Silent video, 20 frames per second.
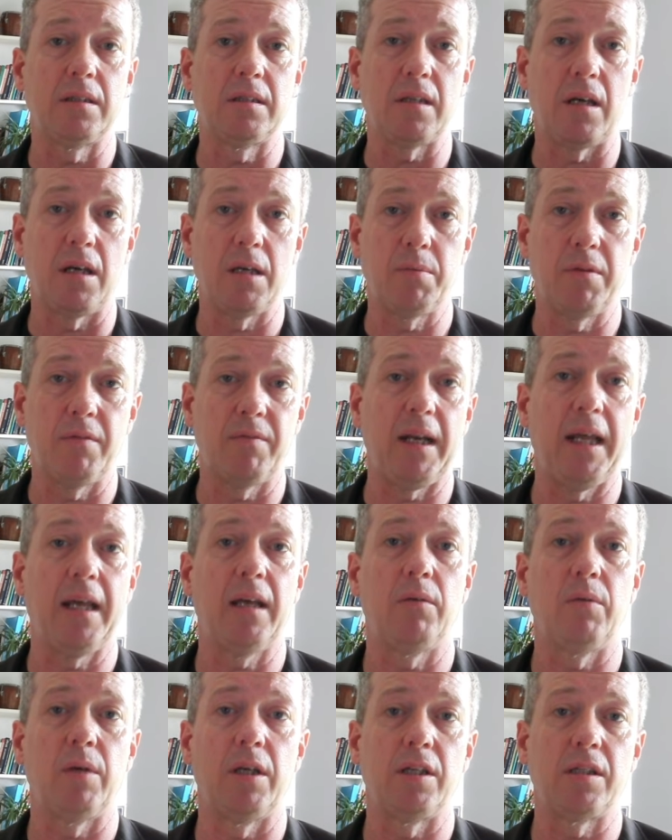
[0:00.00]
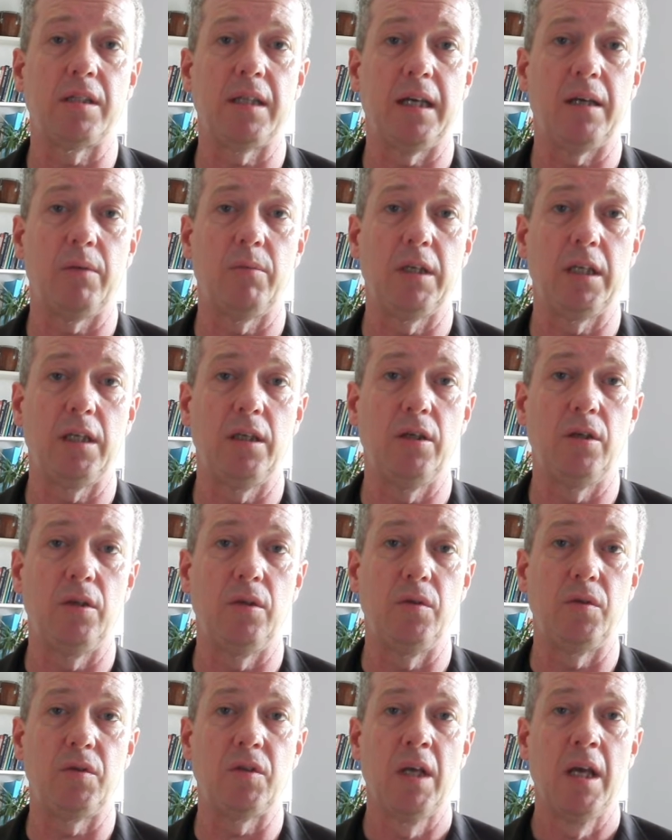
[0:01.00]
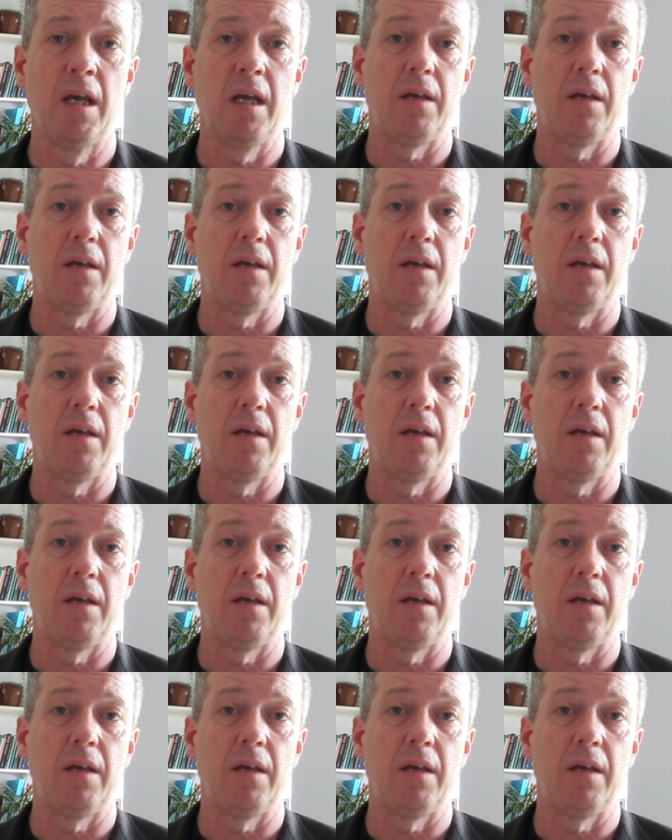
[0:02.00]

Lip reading: type of language that we use,